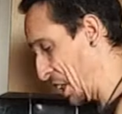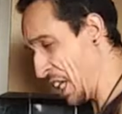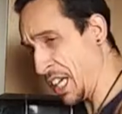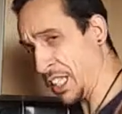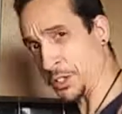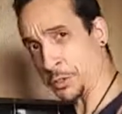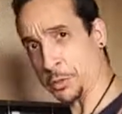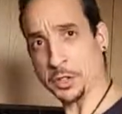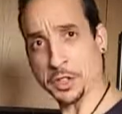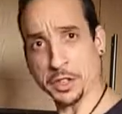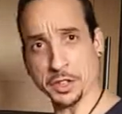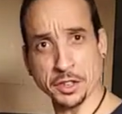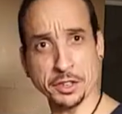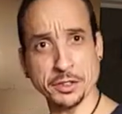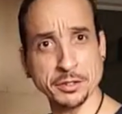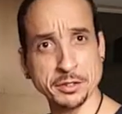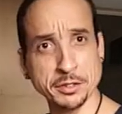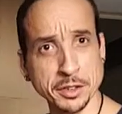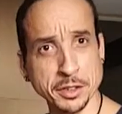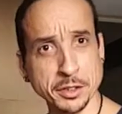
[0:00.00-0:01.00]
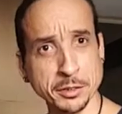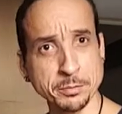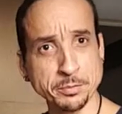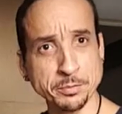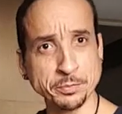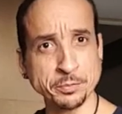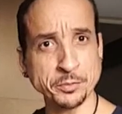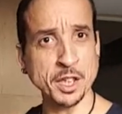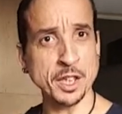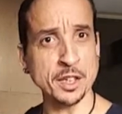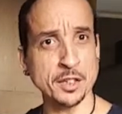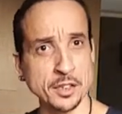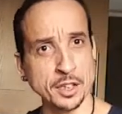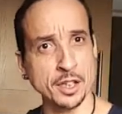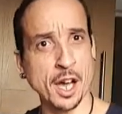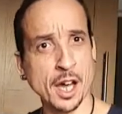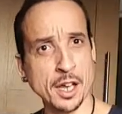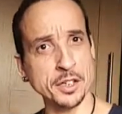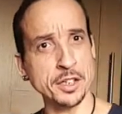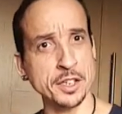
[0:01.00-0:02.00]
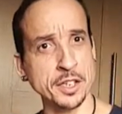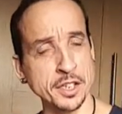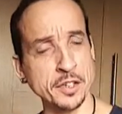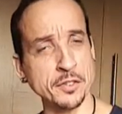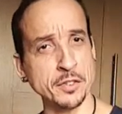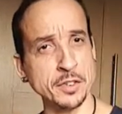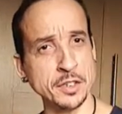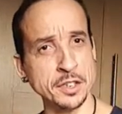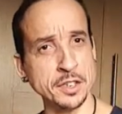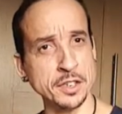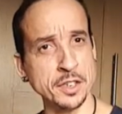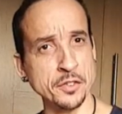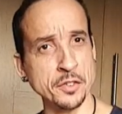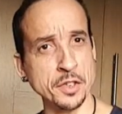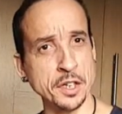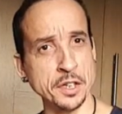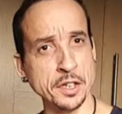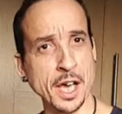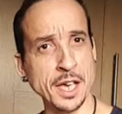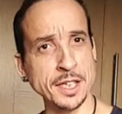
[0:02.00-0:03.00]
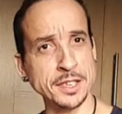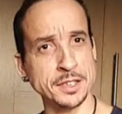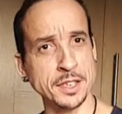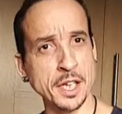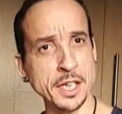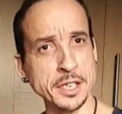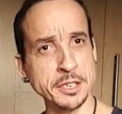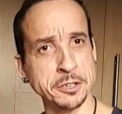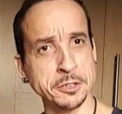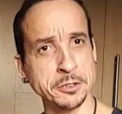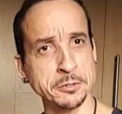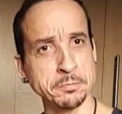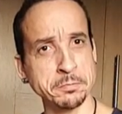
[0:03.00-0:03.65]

Actually, the garlic give it a nice taste.